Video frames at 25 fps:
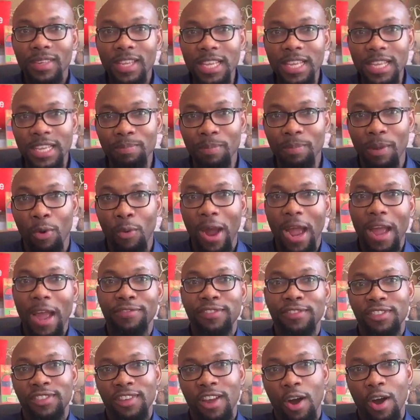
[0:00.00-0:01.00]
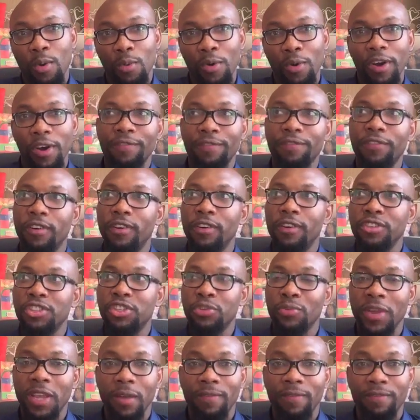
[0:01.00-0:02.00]
My wife started work
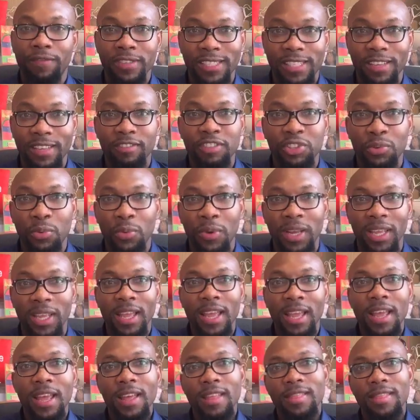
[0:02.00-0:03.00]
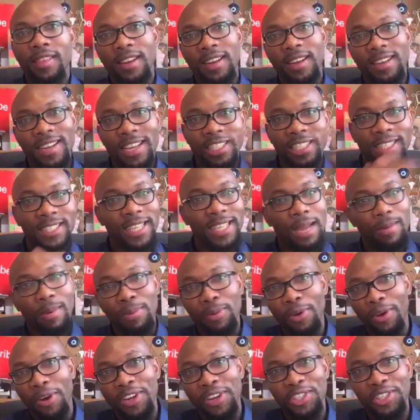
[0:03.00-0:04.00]
she wake up for 7:20, then that's the time
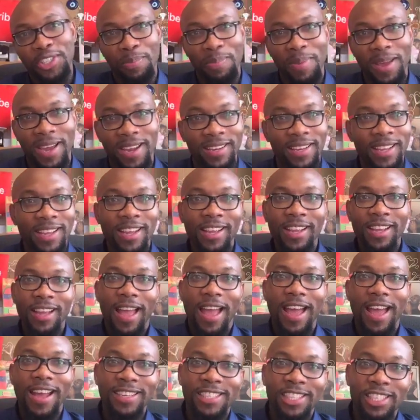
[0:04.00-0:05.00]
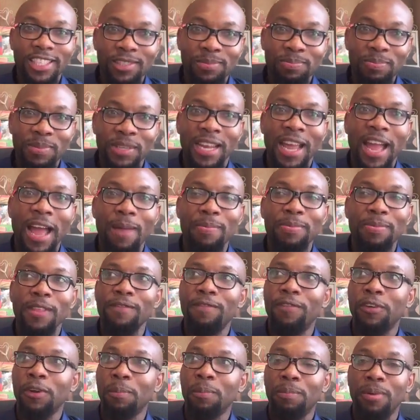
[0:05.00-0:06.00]
I'm going to bed. And this has been happening
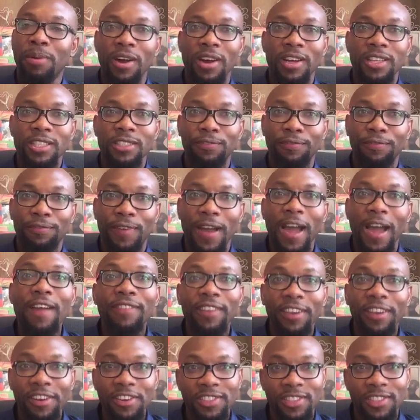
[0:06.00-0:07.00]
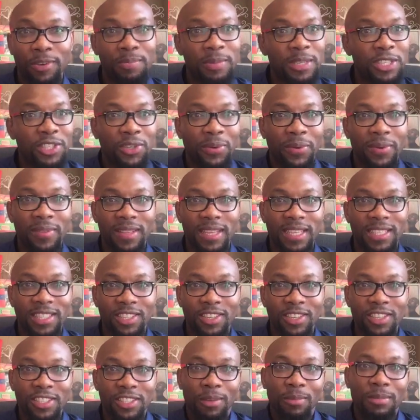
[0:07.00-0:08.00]
for the past 5 years. I've been doing this,
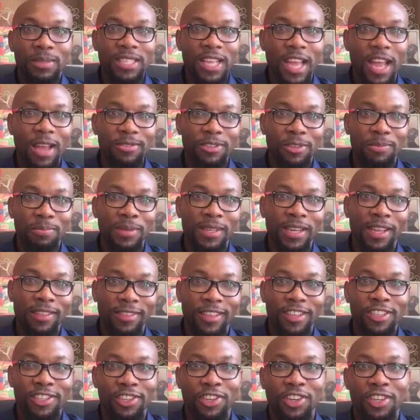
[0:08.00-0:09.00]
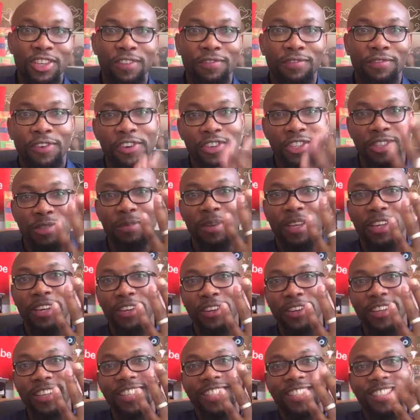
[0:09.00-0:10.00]
you know. Sometimes, I mean, I think she's gonna divorce me, you
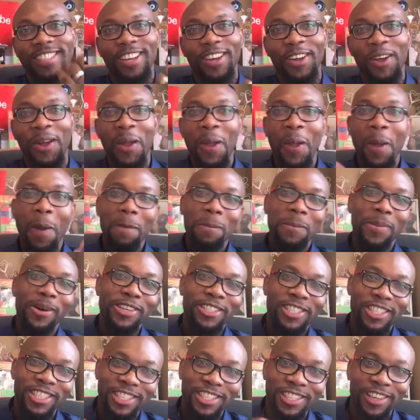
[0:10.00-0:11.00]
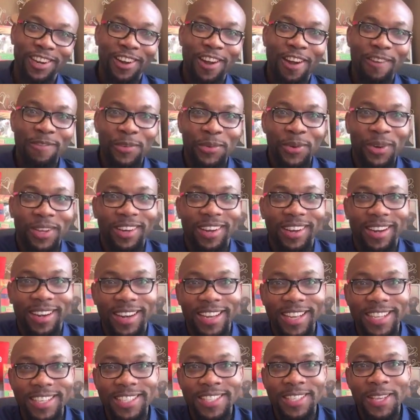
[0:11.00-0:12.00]
know, so, but she still loves me
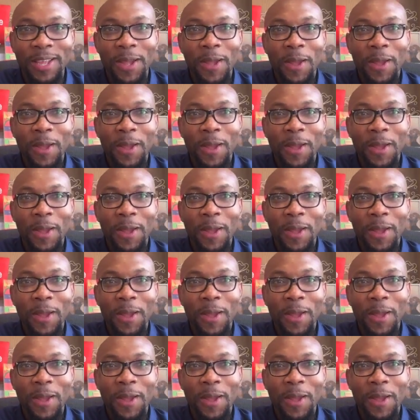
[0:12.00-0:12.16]
regardless.